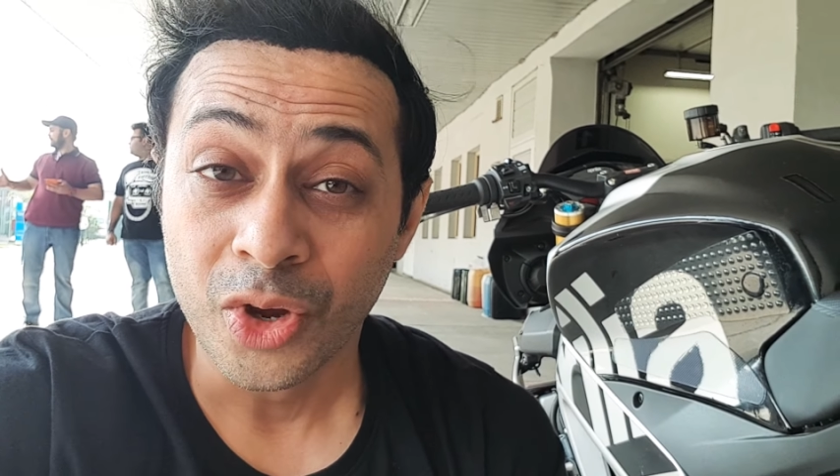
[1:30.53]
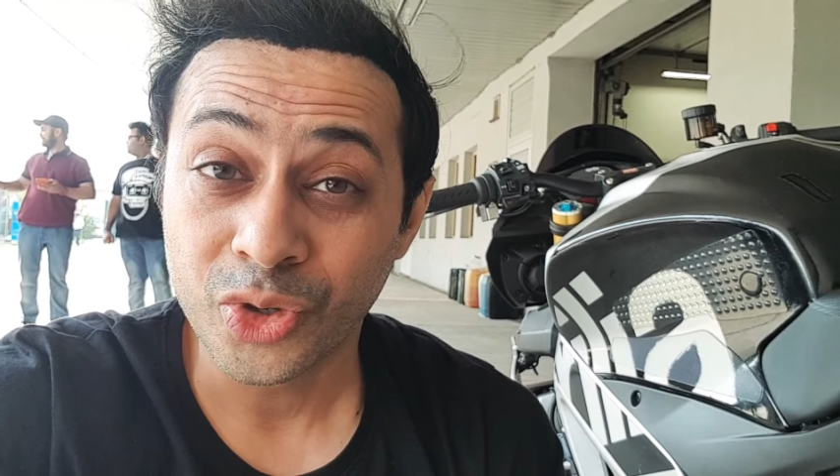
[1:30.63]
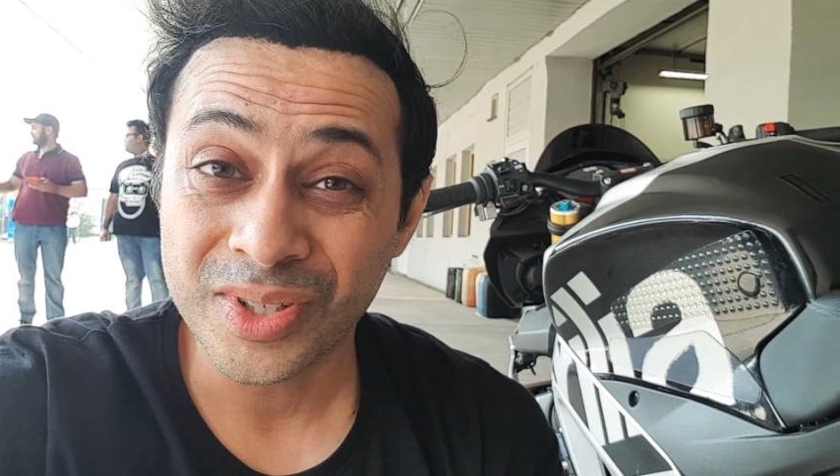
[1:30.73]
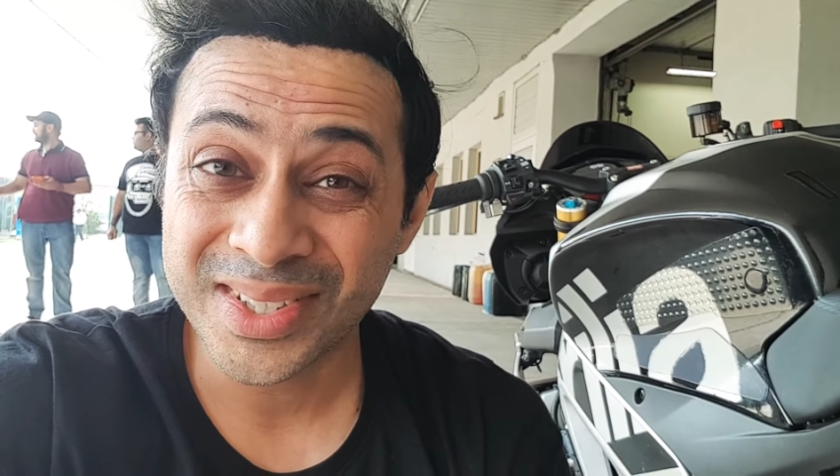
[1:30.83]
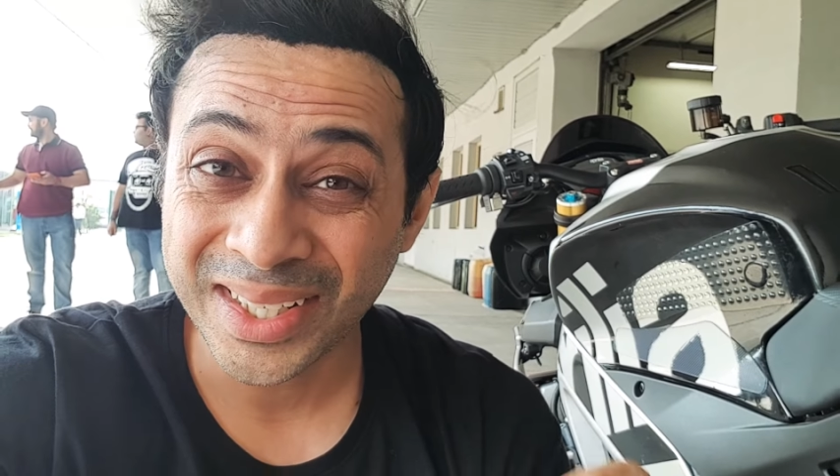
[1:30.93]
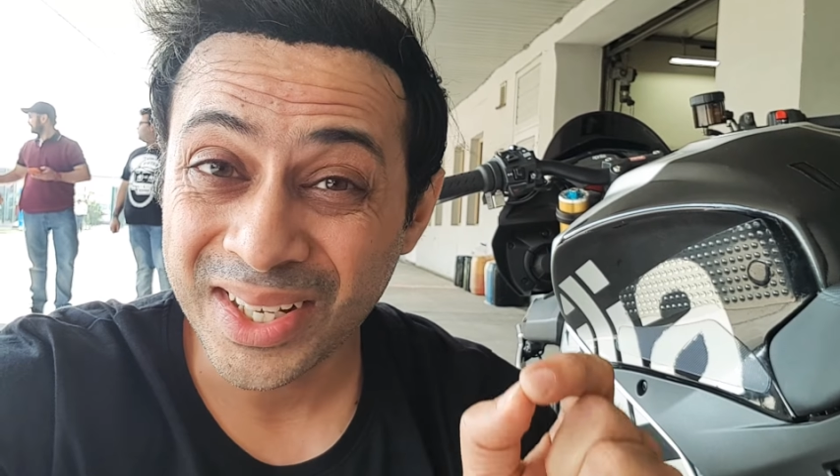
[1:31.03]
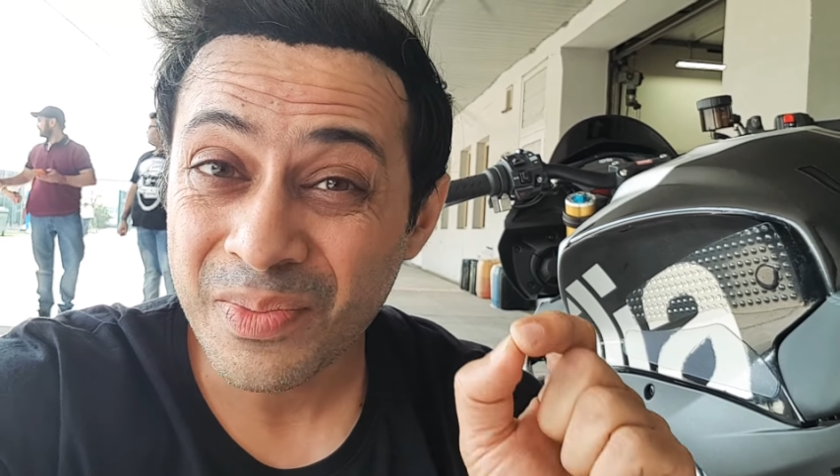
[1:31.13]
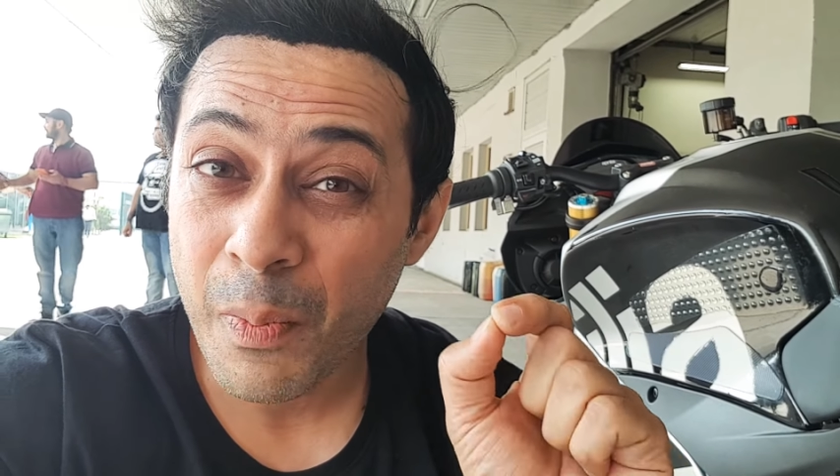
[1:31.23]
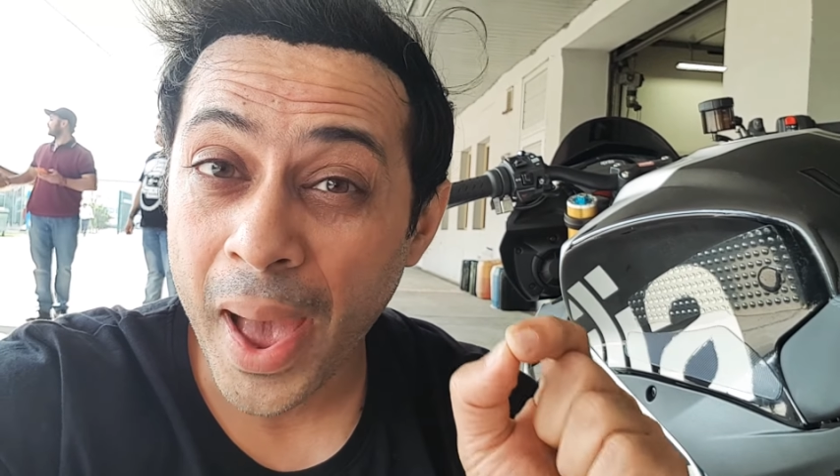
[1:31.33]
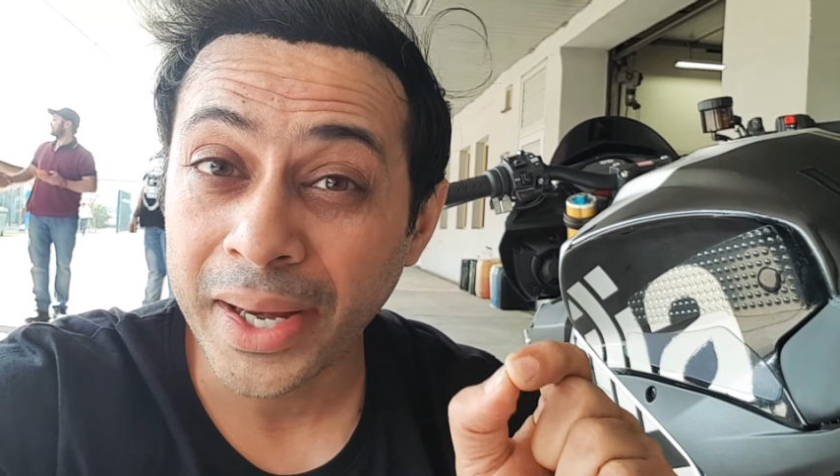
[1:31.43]
So such a
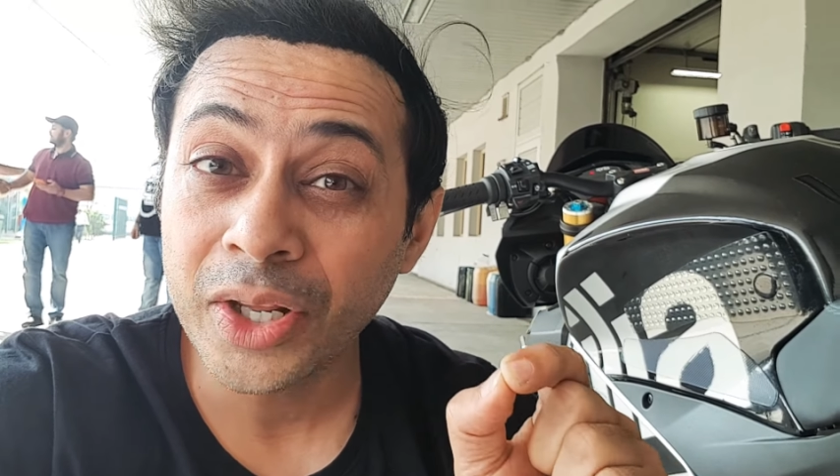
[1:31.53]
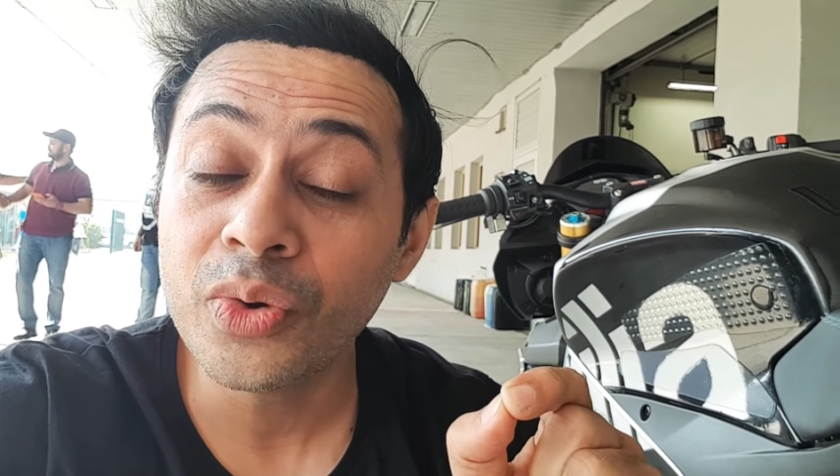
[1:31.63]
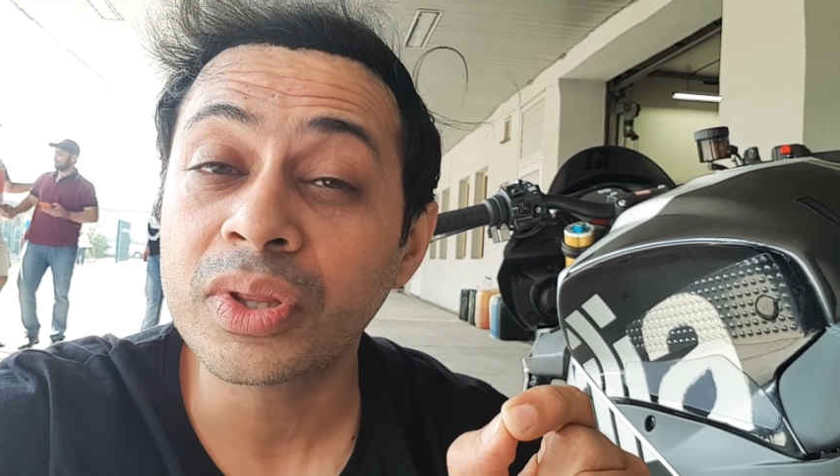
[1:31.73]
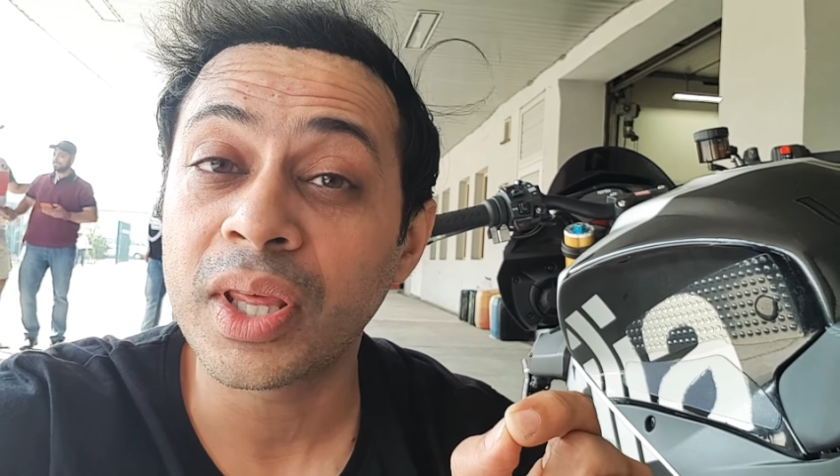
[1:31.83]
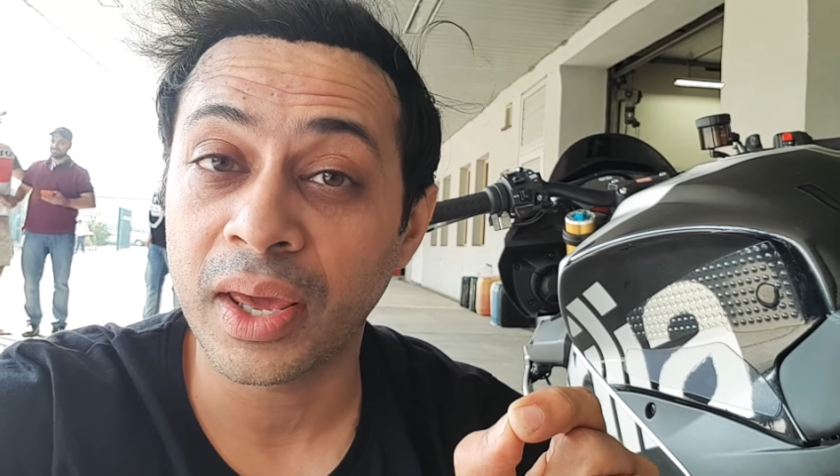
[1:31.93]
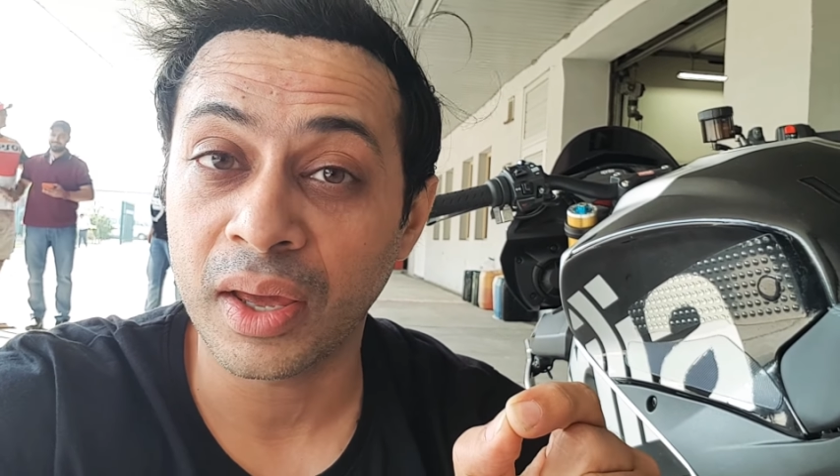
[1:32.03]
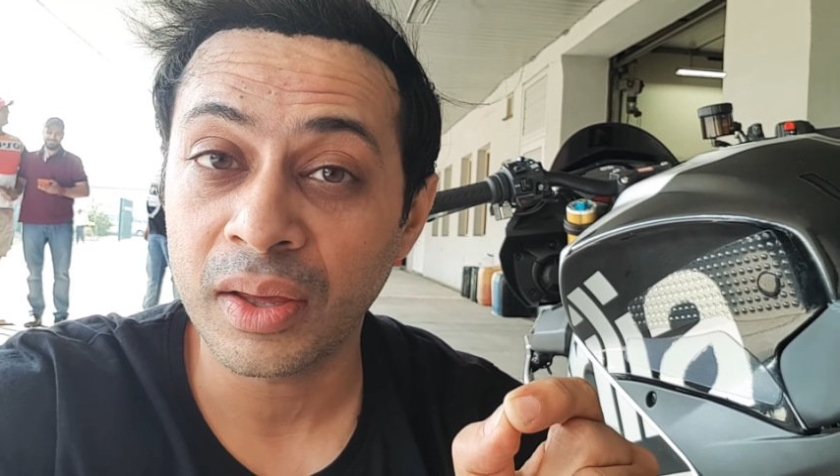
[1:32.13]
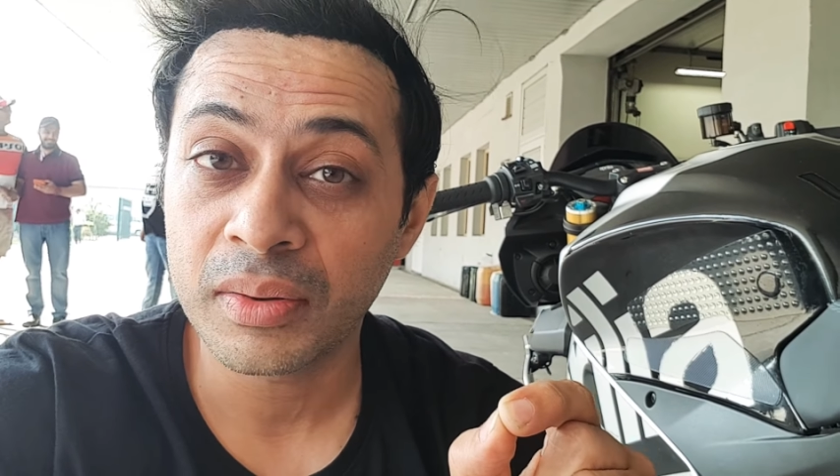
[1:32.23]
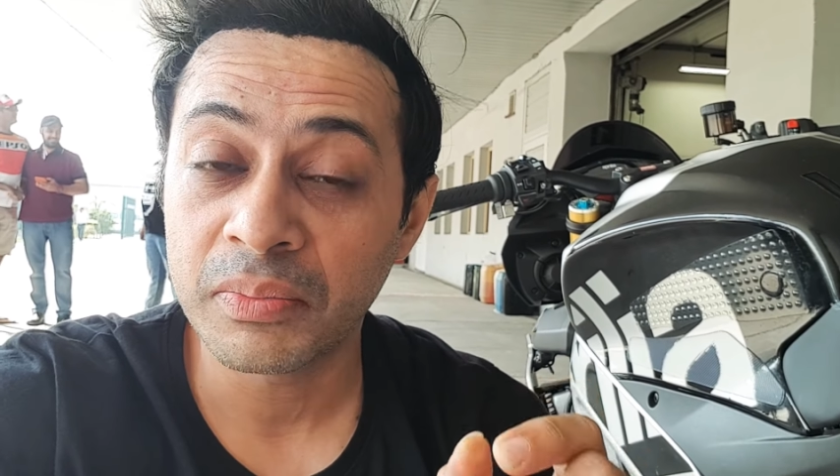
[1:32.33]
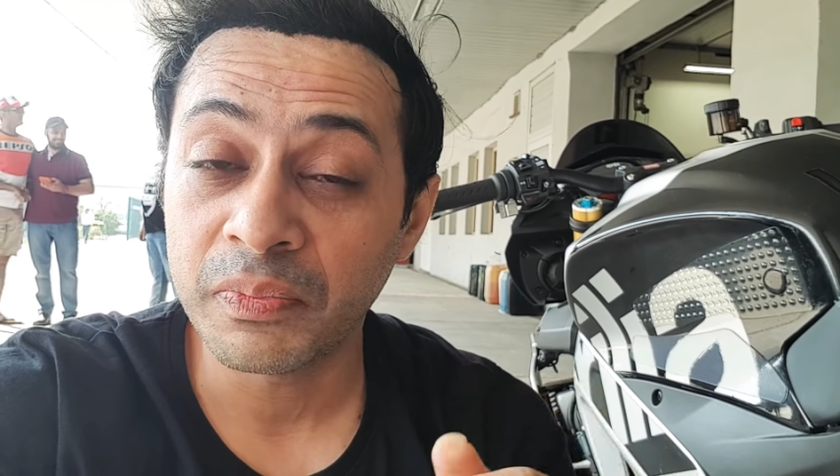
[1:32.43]
minute
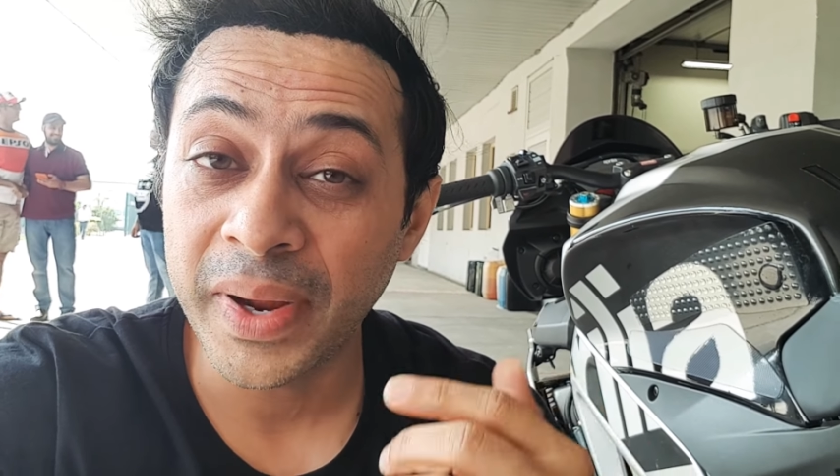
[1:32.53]
thing